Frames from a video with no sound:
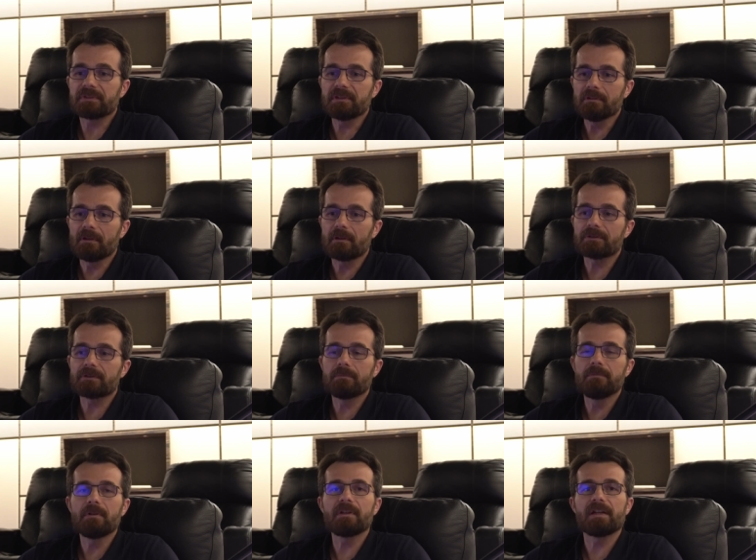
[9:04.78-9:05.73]
skill or
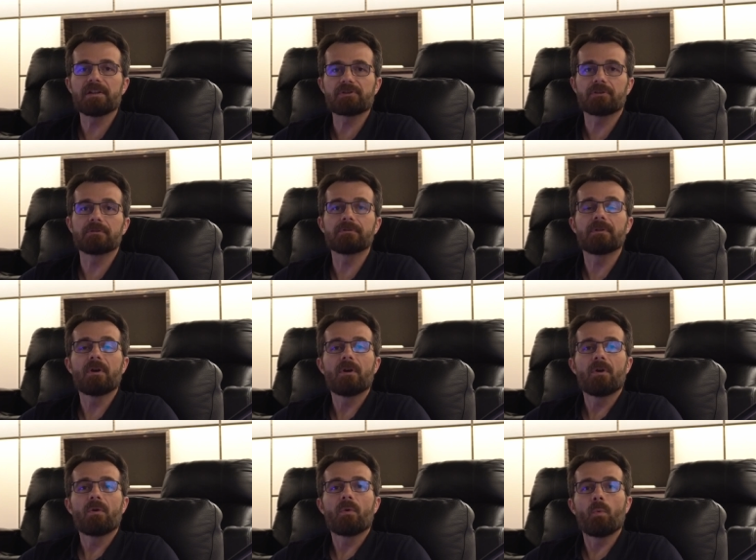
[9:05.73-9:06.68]
some knowledge on
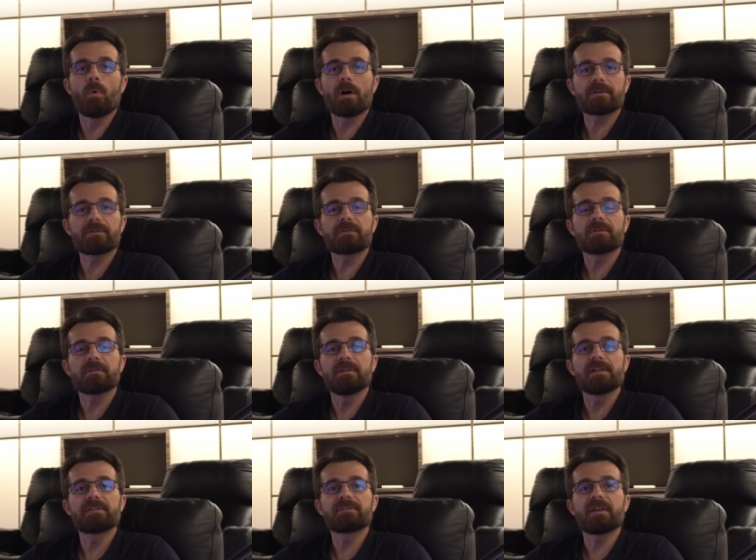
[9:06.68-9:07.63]
what,
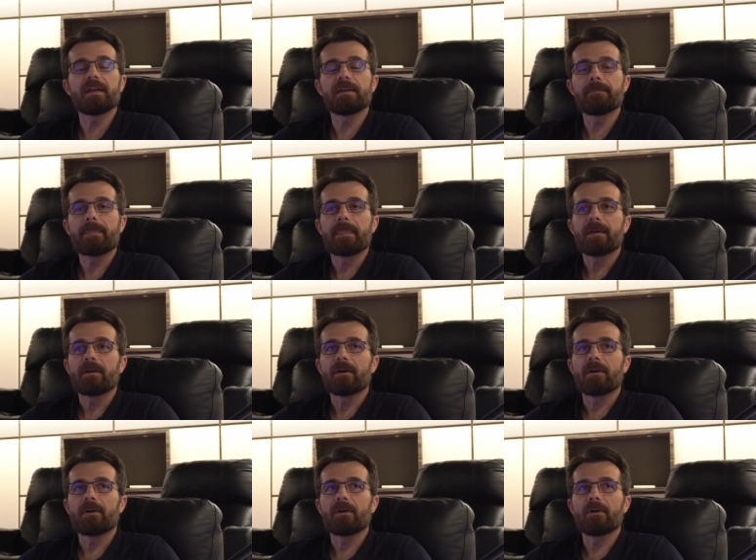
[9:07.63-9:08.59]
let's say,
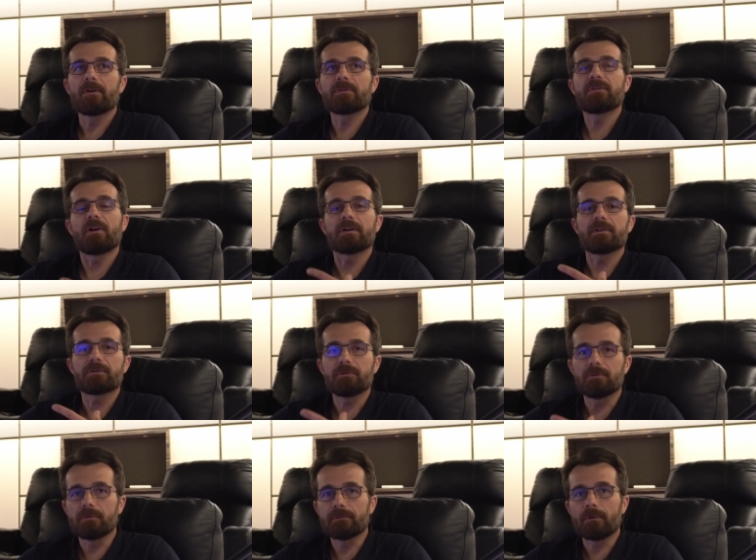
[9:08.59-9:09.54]
uh, a target
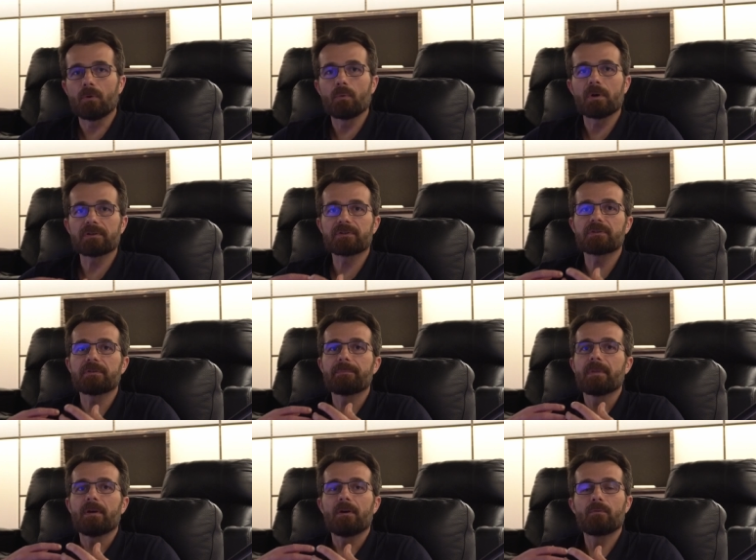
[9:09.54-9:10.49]
curve or what
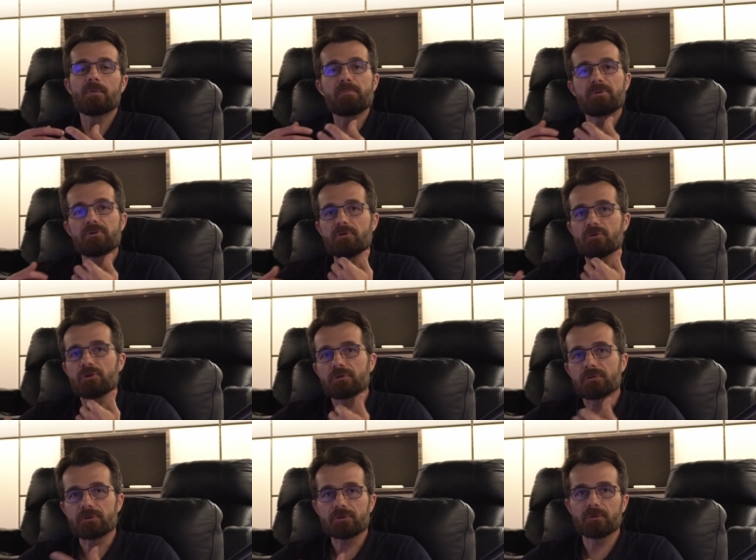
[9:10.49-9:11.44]
a
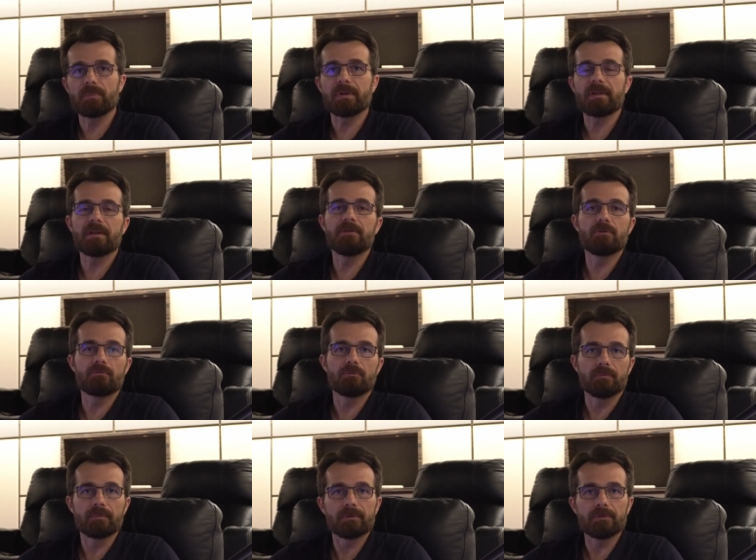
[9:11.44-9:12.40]
reproduction should be in a
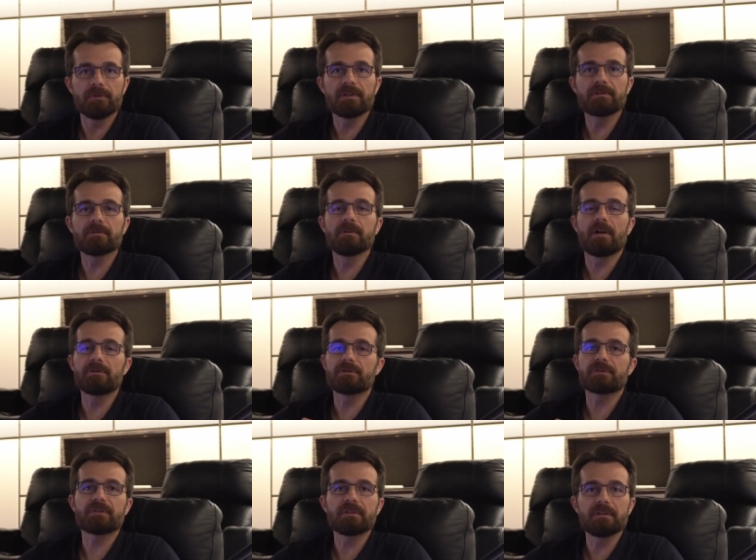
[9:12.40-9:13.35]
room. You need to
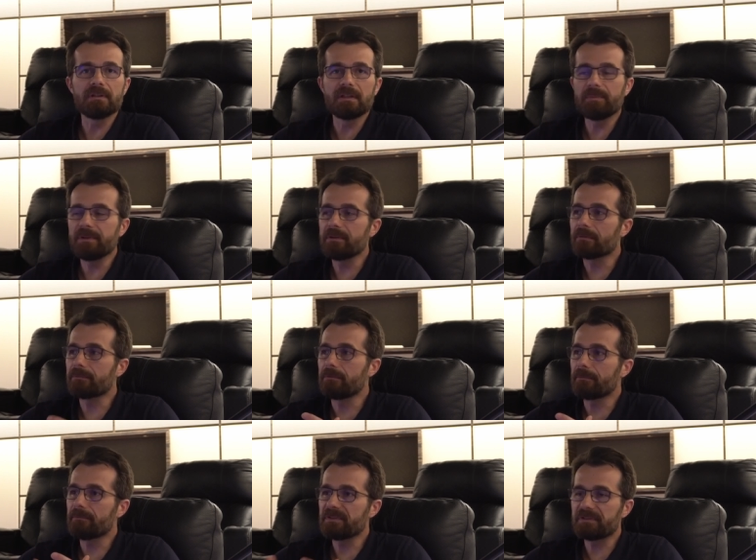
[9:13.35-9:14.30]
understand a little bit of
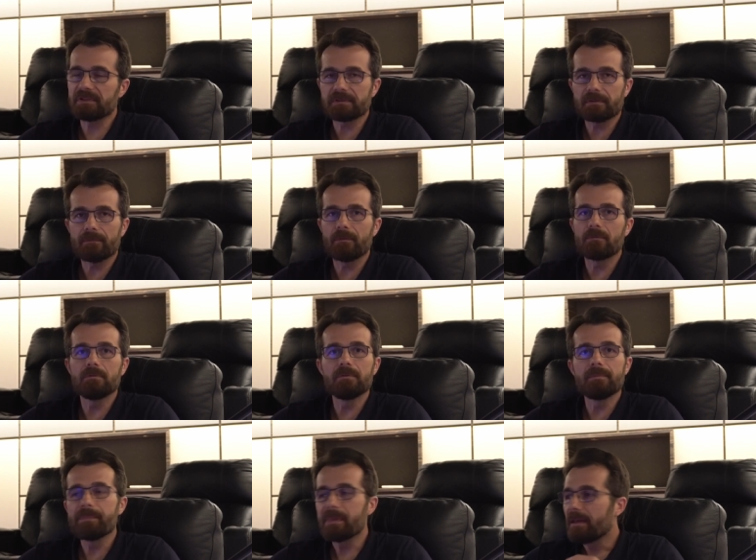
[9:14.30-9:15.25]
the physics of the
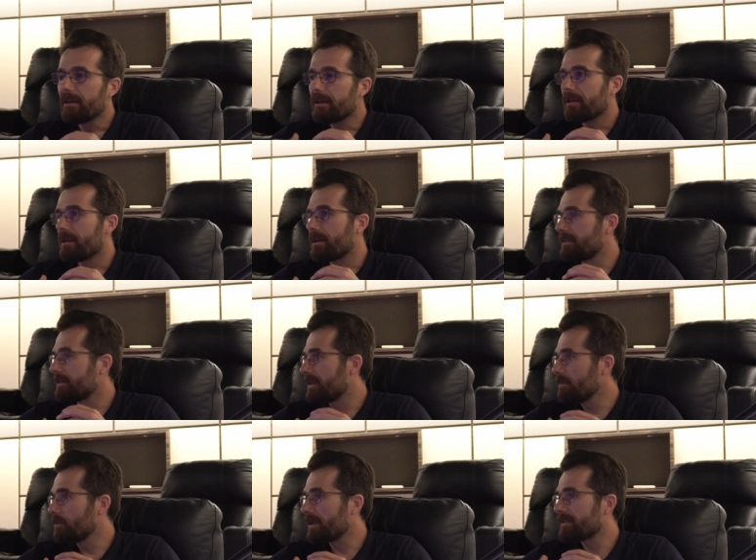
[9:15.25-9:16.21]
room and,
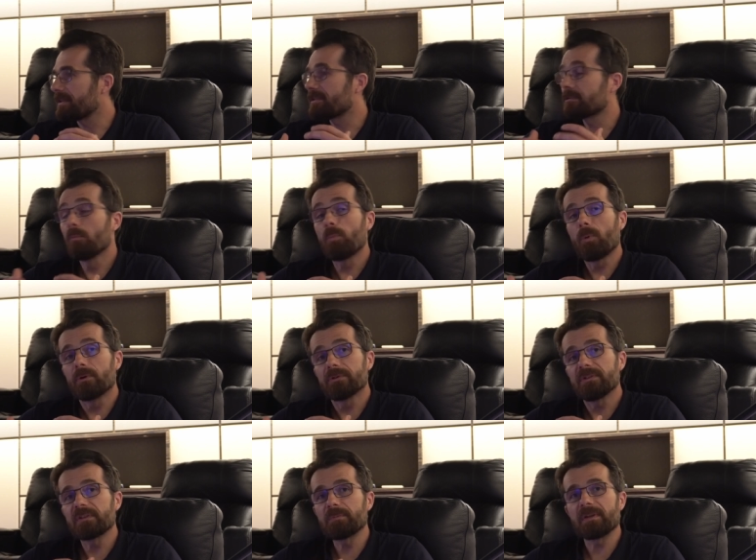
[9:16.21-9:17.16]
and what at some
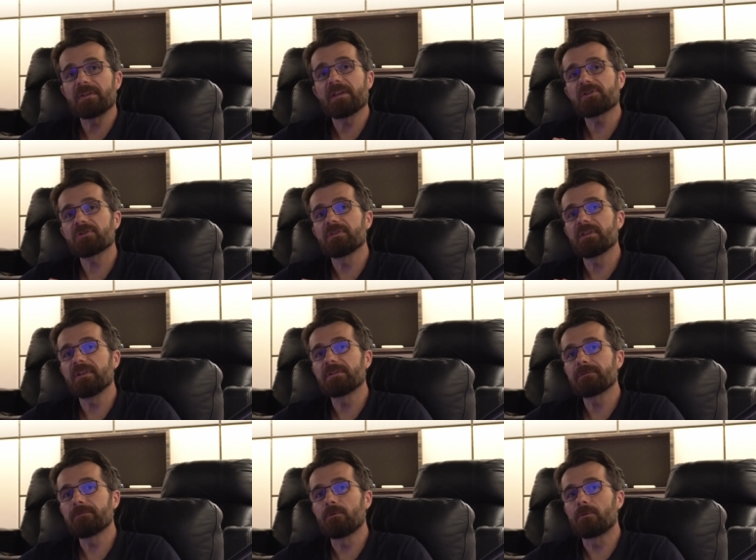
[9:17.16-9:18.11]
point the expectation
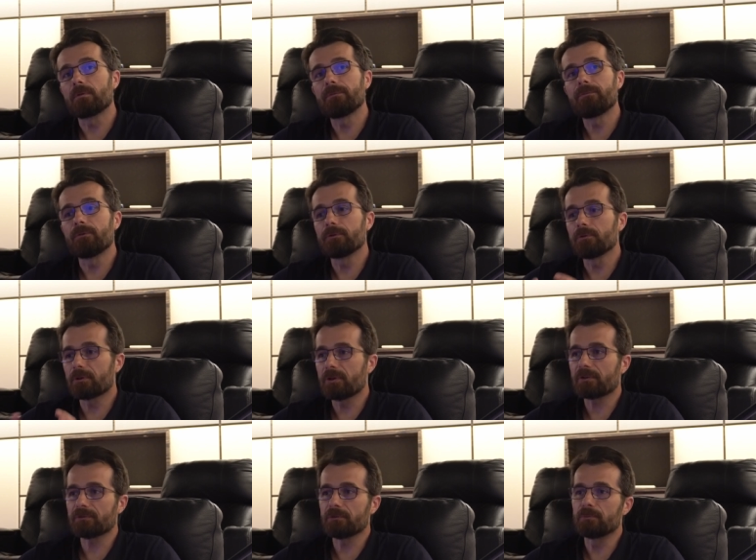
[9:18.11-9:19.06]
is for, for your
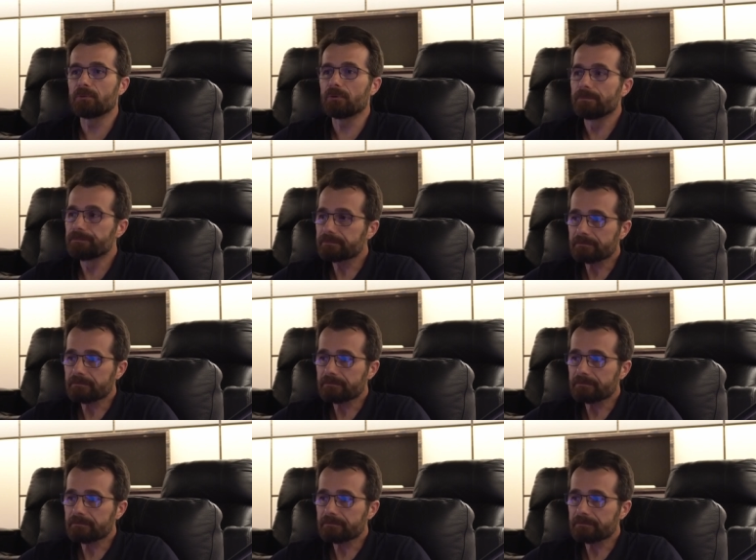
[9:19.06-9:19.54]
customer.